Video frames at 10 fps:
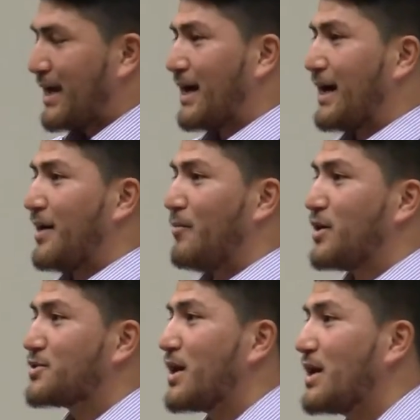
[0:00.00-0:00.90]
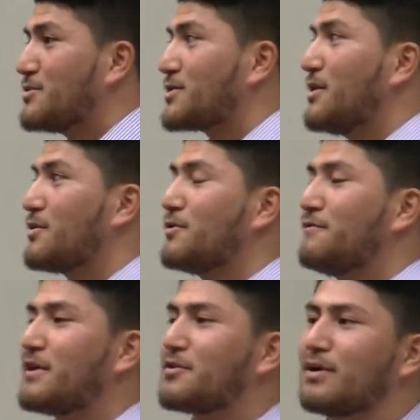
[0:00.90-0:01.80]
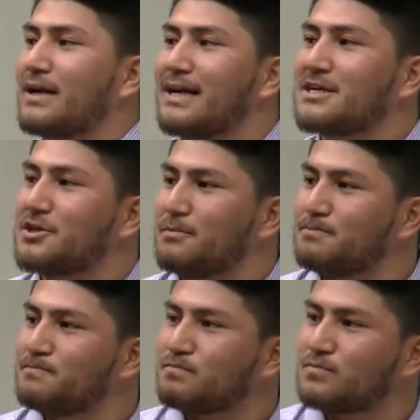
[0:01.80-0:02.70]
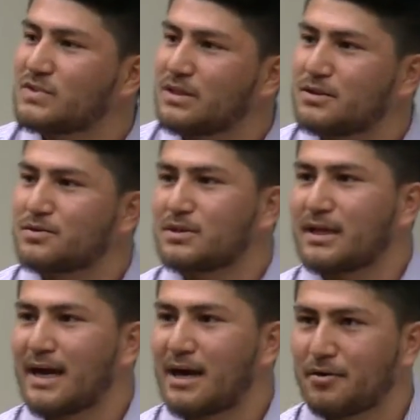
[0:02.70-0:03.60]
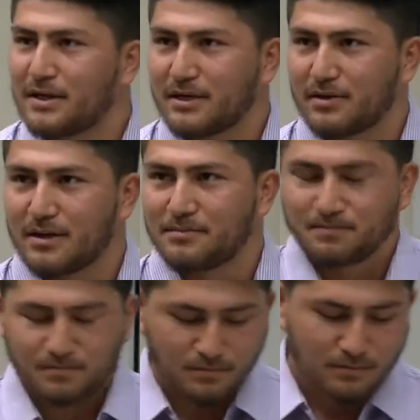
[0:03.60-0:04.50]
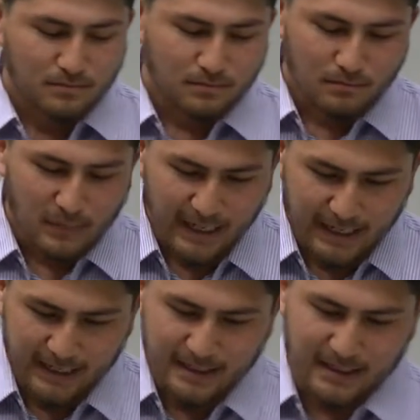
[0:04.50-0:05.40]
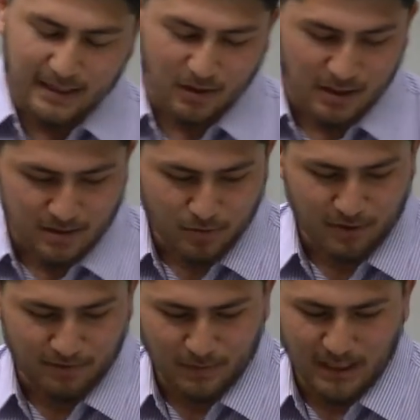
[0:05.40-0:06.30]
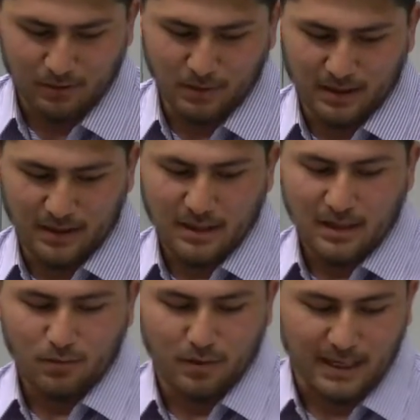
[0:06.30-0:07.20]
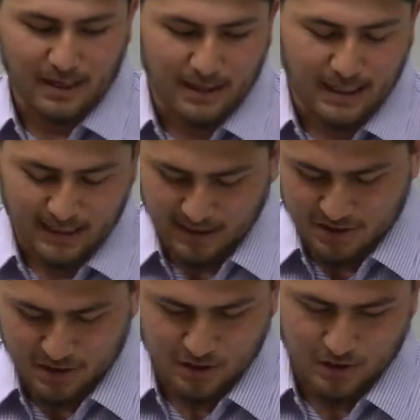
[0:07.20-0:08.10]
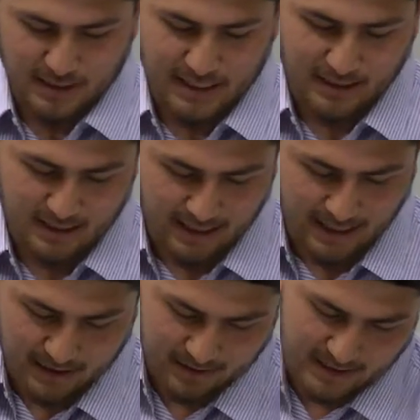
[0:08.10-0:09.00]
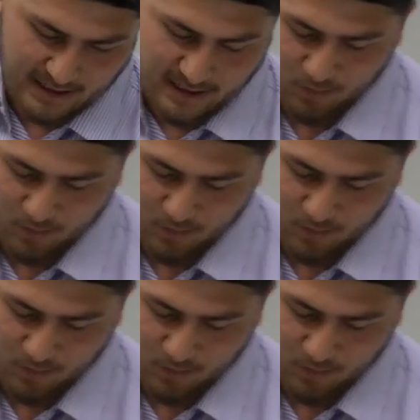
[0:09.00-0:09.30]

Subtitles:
Australia was going through a federal election. So this was the Howard era, and you guys are pretty familiar with how that election turned out, how it ended